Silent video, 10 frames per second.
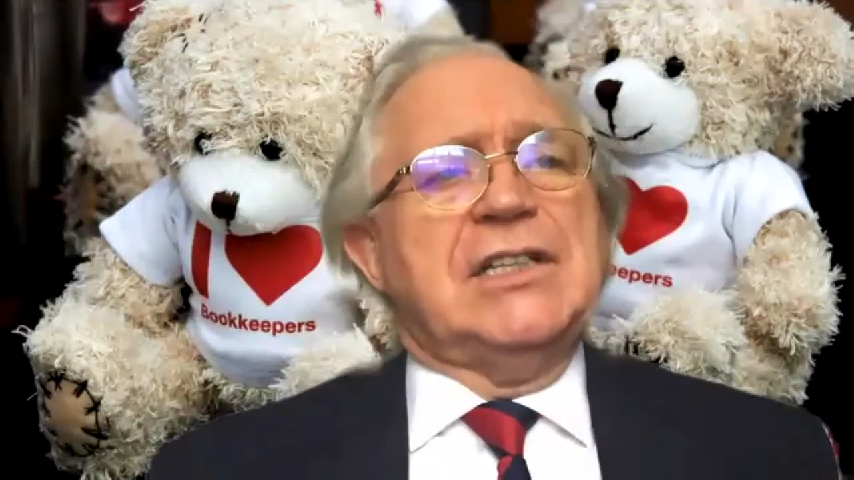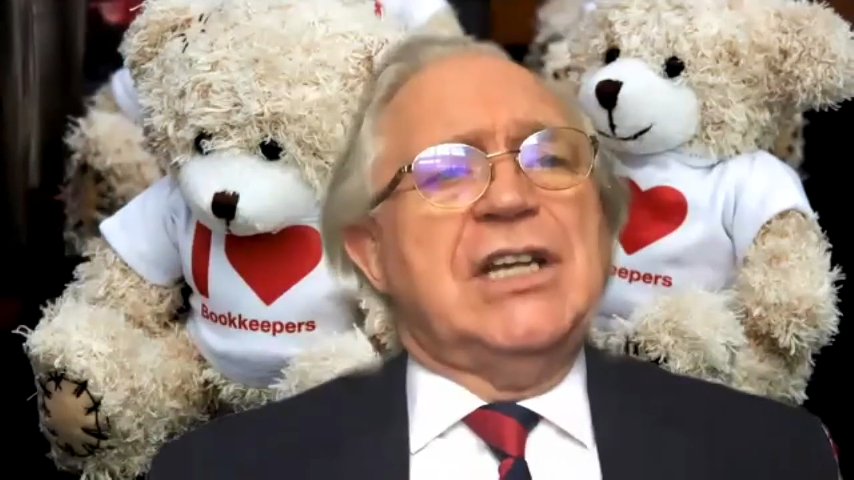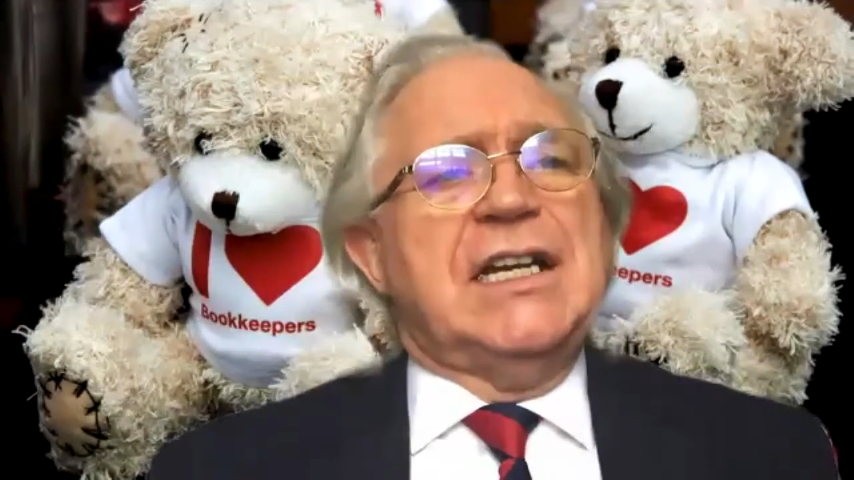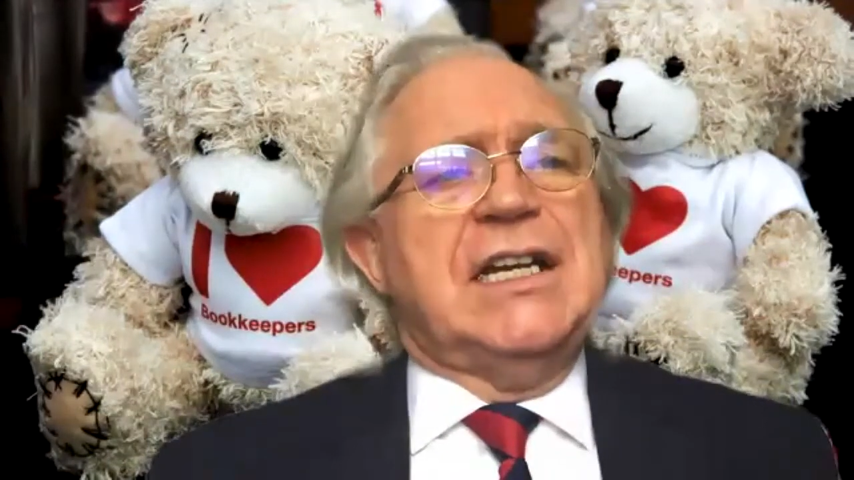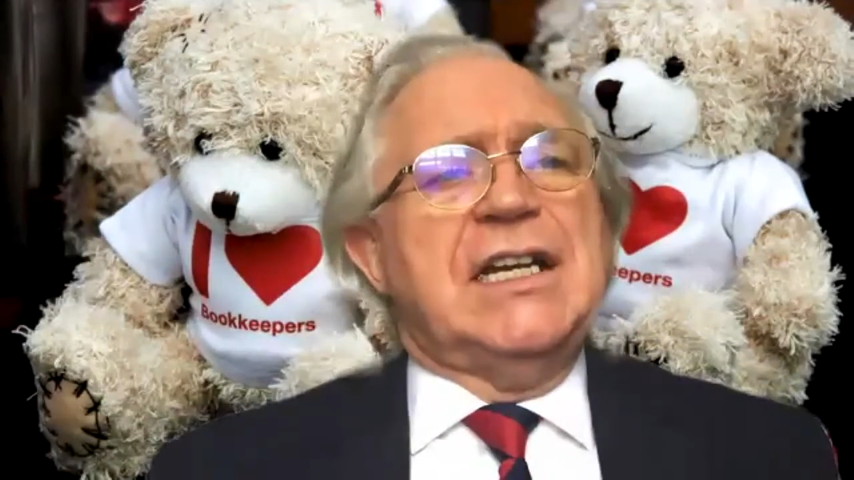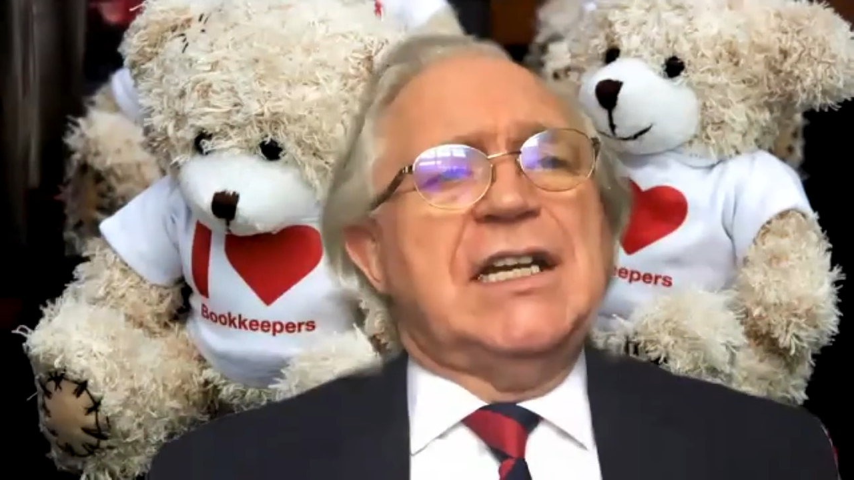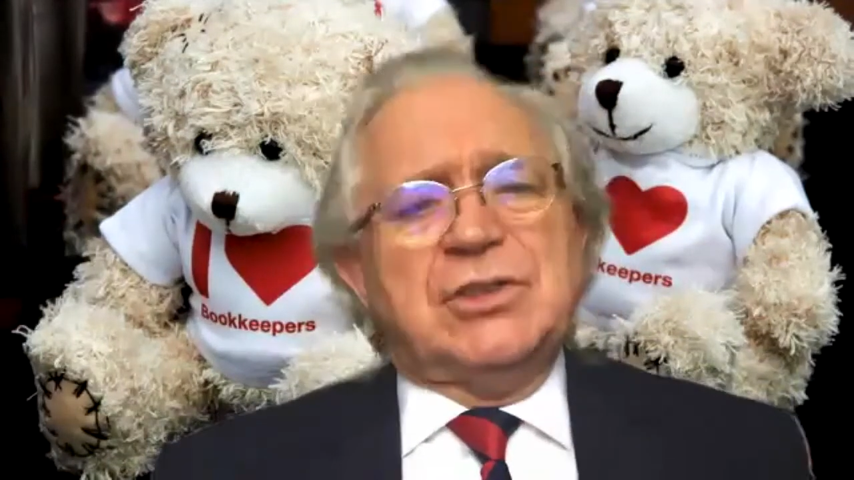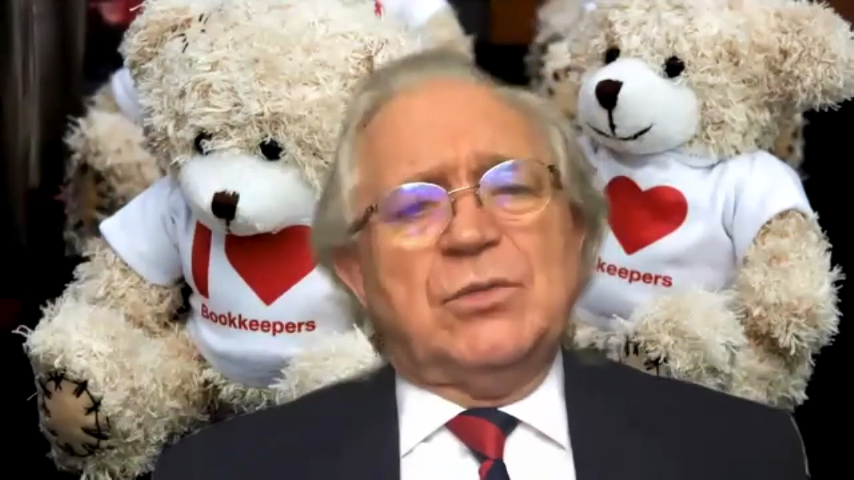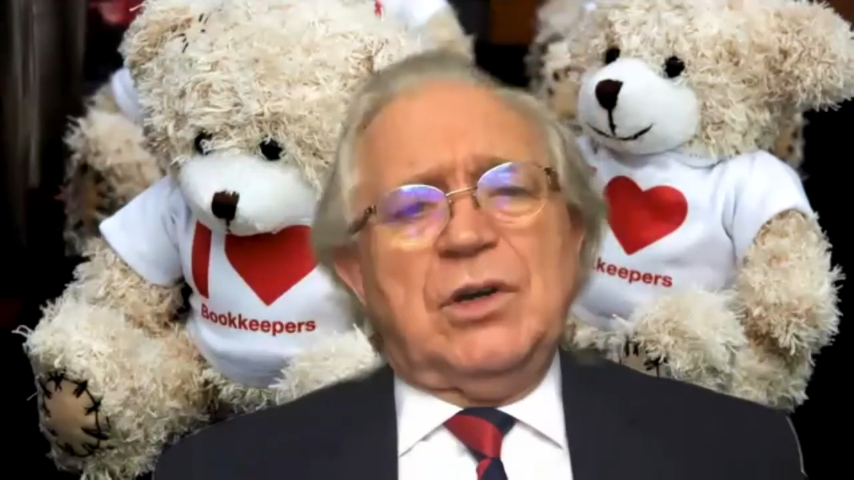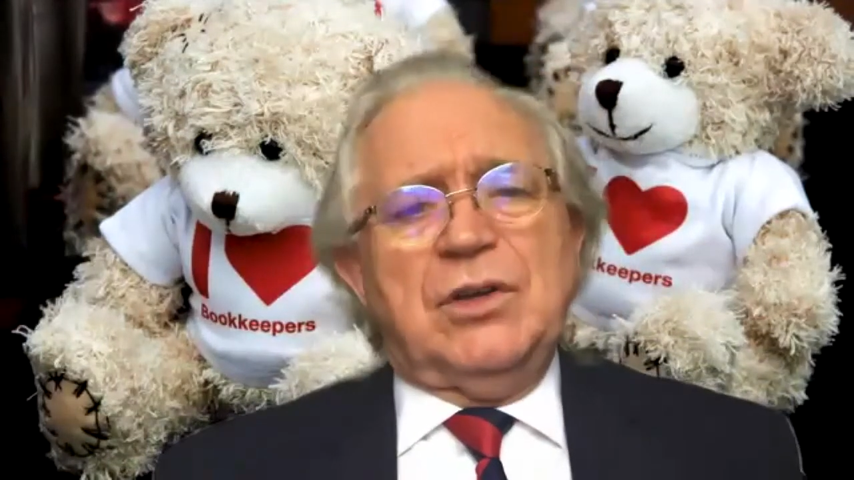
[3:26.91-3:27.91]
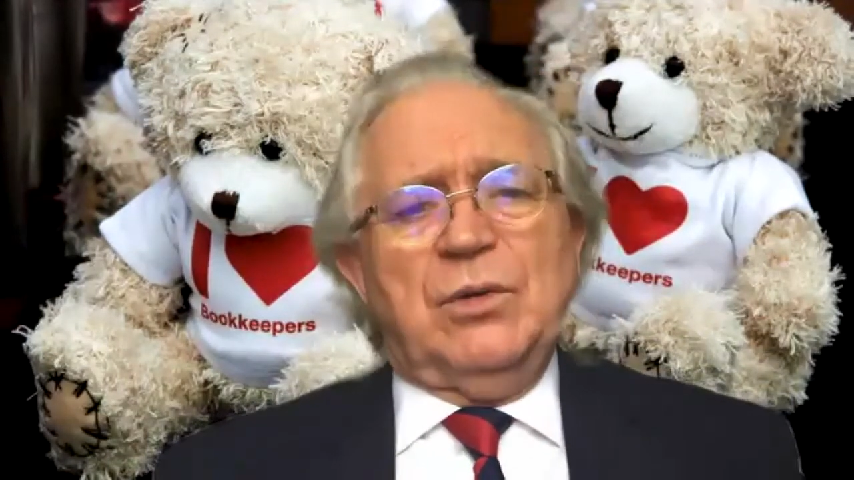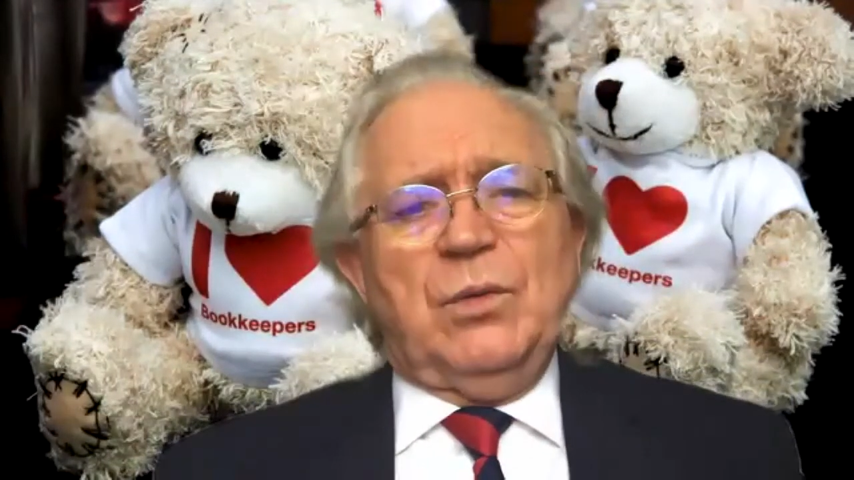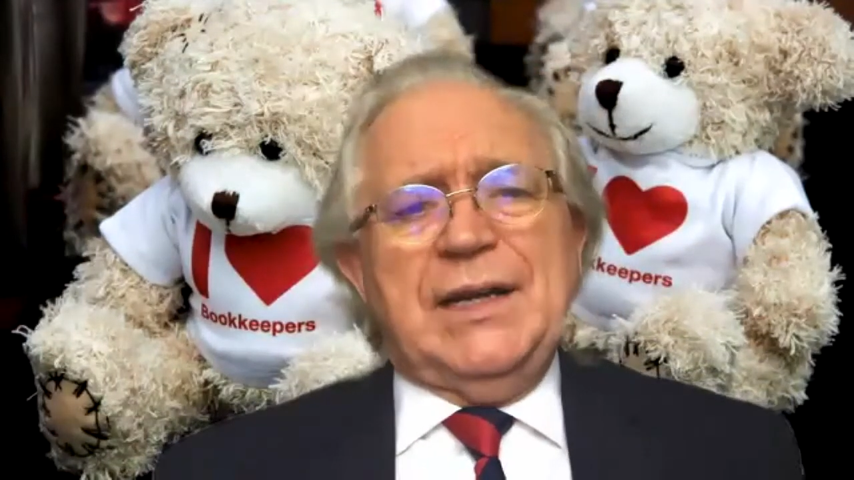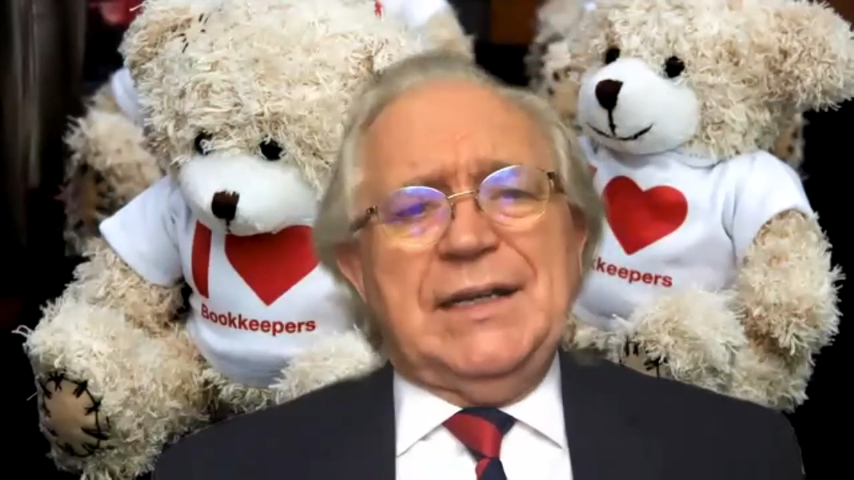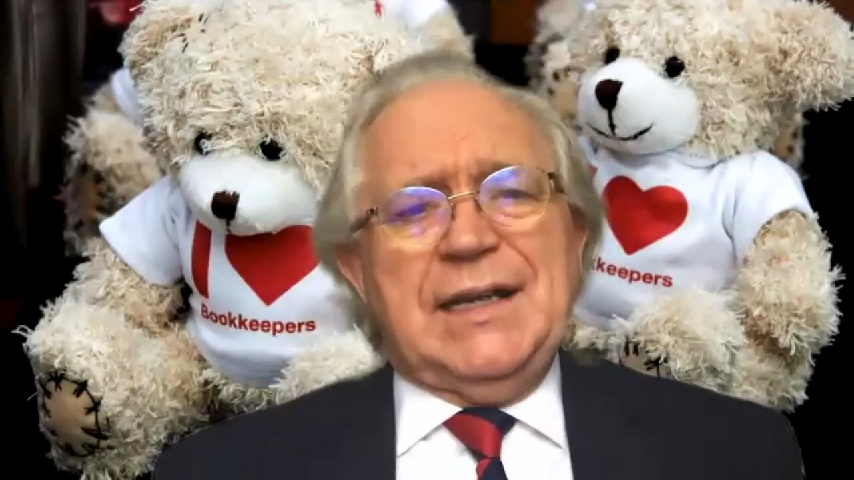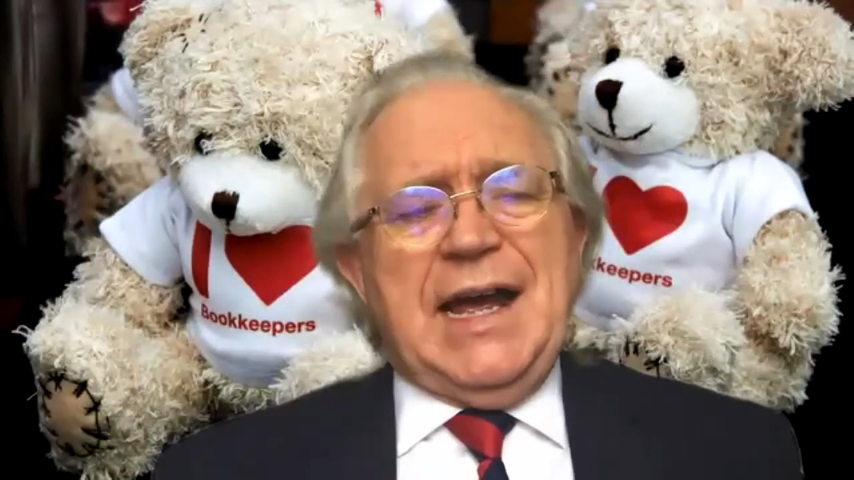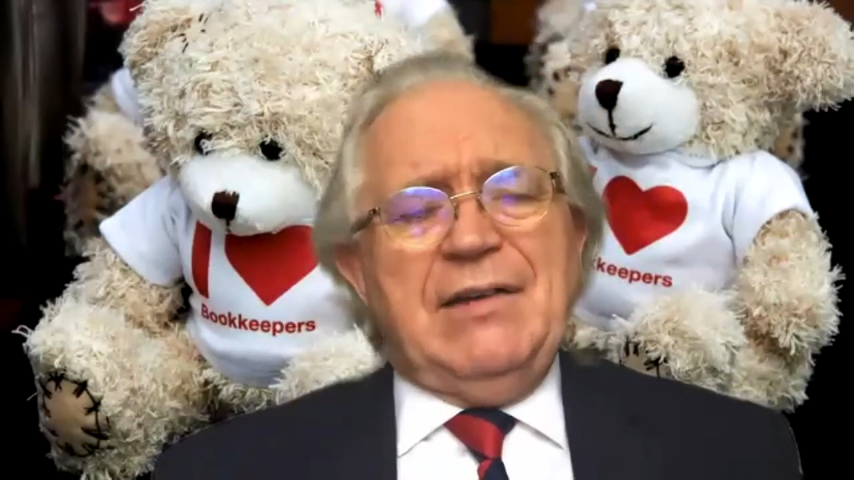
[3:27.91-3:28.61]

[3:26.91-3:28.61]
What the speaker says: Yes, that was the one that went down,